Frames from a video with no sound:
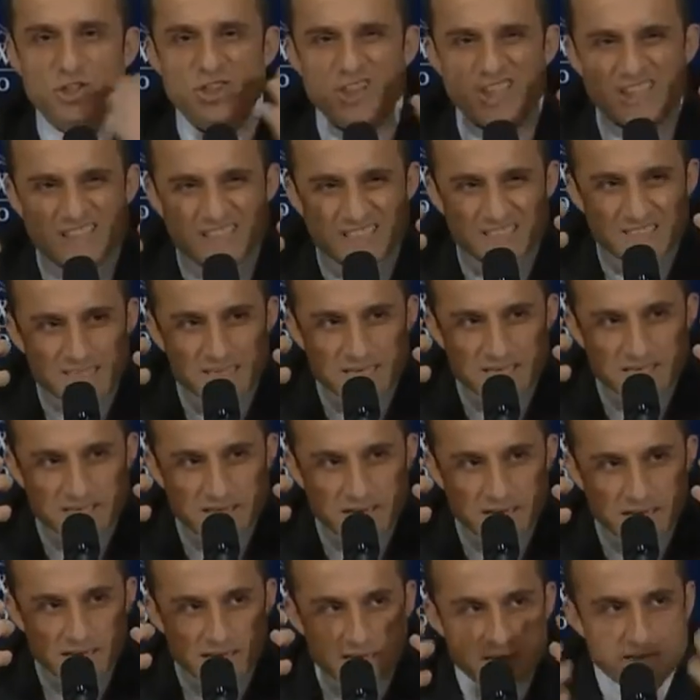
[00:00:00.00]
they see
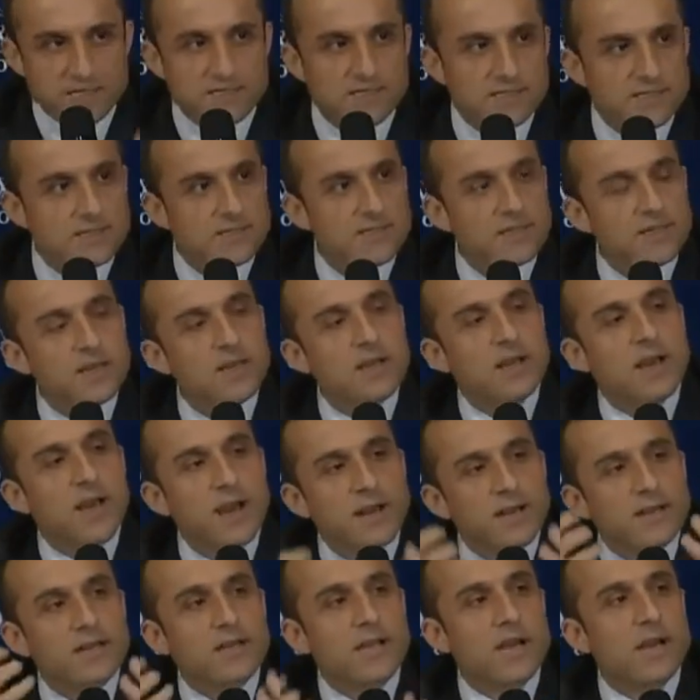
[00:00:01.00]
the heat
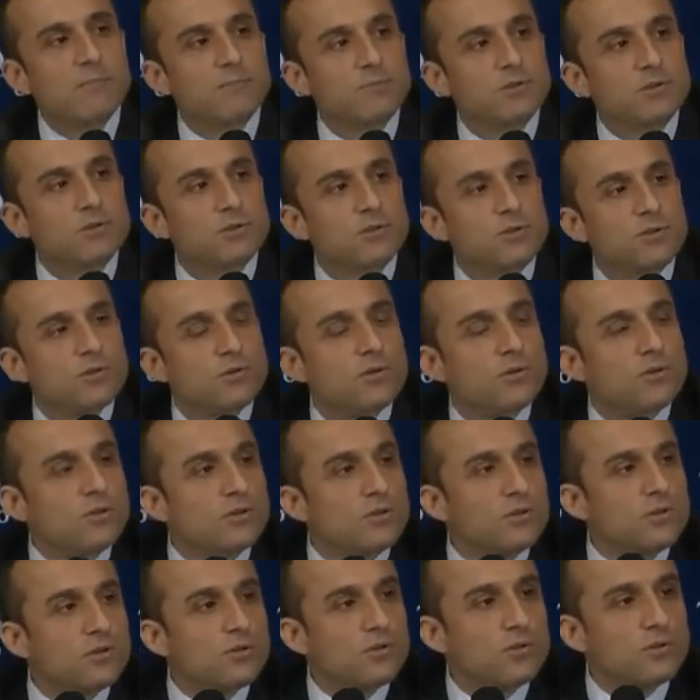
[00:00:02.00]
and come to
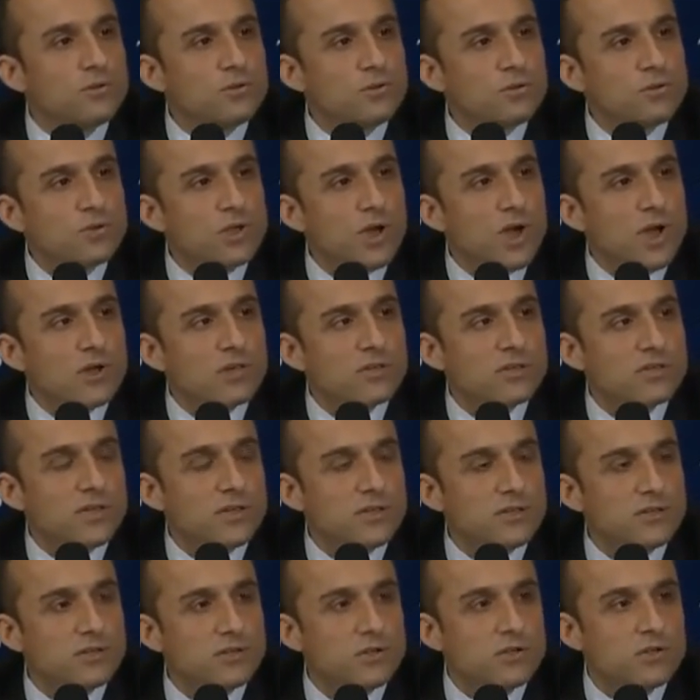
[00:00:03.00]
talks
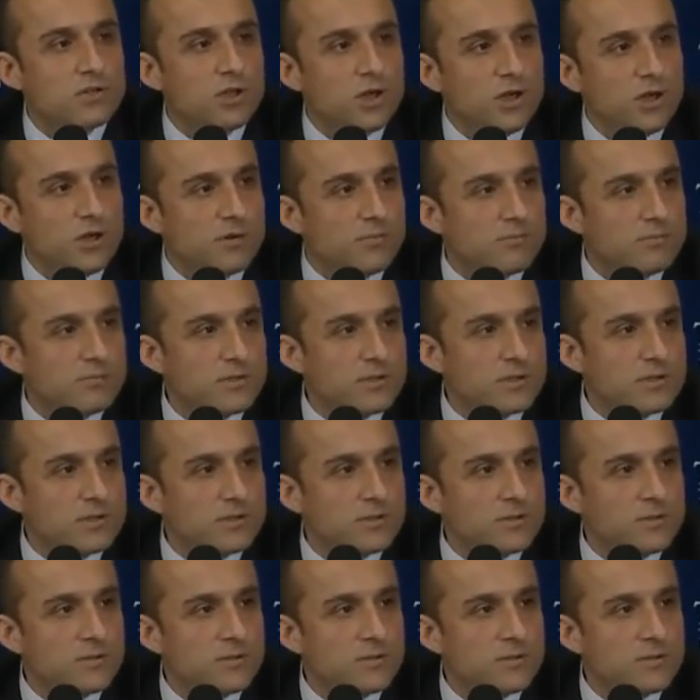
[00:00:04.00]
and to terms.